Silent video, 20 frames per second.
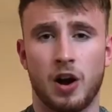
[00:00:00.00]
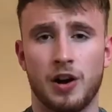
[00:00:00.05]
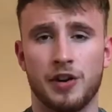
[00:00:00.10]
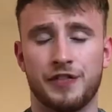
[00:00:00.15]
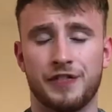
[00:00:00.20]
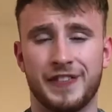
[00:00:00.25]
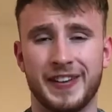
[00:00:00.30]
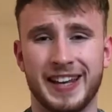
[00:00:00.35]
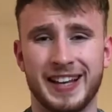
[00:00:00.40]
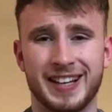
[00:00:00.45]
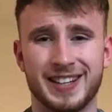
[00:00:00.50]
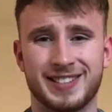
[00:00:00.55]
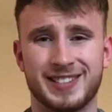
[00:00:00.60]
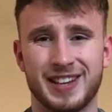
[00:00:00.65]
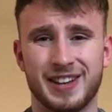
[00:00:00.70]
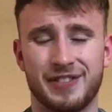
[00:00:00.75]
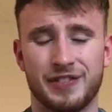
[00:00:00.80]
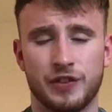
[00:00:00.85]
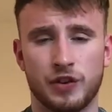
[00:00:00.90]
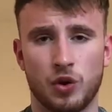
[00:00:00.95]
I feel as
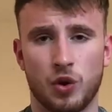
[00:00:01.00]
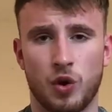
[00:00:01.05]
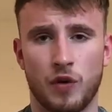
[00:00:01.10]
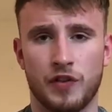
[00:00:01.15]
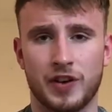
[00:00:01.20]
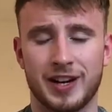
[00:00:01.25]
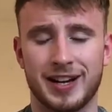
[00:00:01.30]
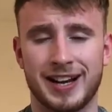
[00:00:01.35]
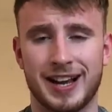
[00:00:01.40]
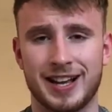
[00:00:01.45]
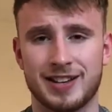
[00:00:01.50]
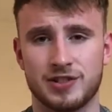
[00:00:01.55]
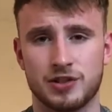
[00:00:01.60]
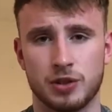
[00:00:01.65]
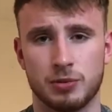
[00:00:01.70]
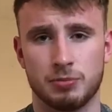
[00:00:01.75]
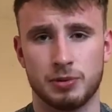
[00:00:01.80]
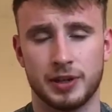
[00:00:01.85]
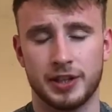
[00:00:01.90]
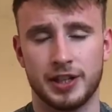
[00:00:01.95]
if over the last
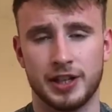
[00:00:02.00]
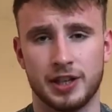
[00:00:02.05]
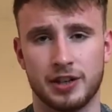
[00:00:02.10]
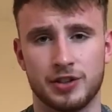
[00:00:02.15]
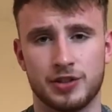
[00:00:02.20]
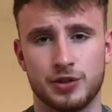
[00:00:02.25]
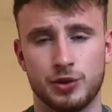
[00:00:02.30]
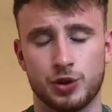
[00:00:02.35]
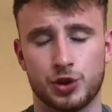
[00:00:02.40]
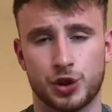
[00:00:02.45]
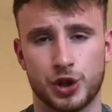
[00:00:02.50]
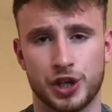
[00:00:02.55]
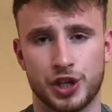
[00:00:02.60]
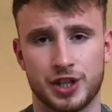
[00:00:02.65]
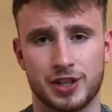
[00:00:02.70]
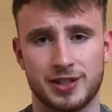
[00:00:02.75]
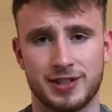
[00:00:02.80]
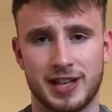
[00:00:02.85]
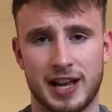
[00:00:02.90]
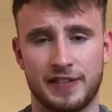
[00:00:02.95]
number of years,
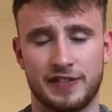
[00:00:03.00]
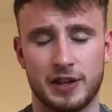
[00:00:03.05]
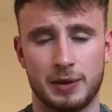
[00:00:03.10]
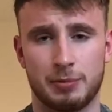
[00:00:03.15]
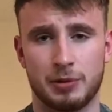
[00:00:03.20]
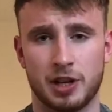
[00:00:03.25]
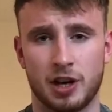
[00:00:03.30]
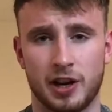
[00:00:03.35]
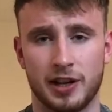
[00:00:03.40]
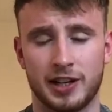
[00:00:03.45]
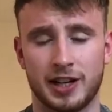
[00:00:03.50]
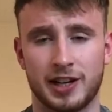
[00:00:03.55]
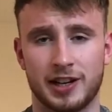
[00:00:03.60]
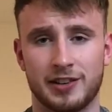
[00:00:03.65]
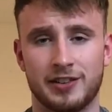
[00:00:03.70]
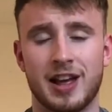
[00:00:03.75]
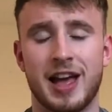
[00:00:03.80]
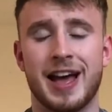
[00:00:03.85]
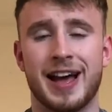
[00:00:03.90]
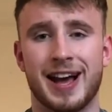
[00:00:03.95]
nutrition has definitely been
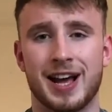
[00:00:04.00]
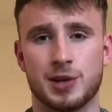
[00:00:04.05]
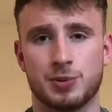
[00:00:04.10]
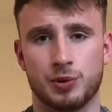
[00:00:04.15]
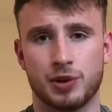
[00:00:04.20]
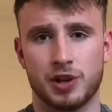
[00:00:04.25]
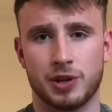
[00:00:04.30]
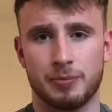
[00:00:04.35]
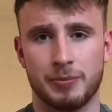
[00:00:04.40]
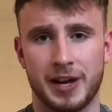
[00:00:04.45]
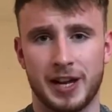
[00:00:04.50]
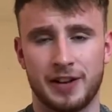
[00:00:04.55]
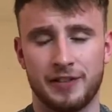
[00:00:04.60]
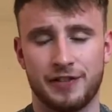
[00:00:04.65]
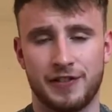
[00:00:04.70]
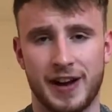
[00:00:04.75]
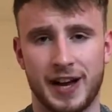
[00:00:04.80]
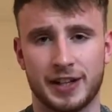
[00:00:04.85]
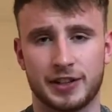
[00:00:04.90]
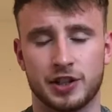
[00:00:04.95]
highlighted as one of the main
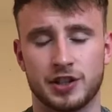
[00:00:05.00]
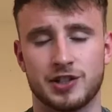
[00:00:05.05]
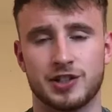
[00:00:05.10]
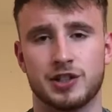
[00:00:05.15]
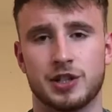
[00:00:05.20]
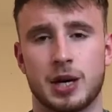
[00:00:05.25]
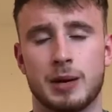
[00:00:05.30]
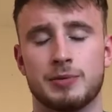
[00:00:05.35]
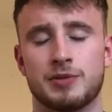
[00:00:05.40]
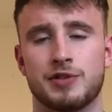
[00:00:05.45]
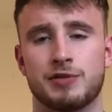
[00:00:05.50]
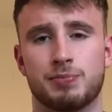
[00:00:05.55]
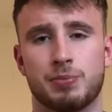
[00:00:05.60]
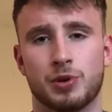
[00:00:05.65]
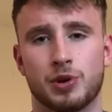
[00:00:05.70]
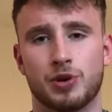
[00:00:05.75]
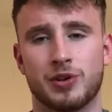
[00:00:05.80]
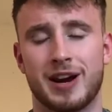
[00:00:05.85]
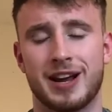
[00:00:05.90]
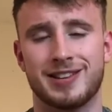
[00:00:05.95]
factors in terms of
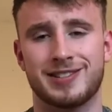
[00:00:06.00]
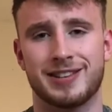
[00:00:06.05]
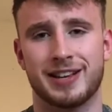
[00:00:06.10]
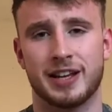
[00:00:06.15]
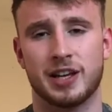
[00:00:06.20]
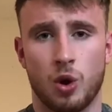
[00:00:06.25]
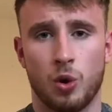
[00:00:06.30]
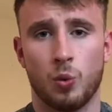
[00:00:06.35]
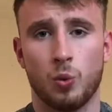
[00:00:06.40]
progressing.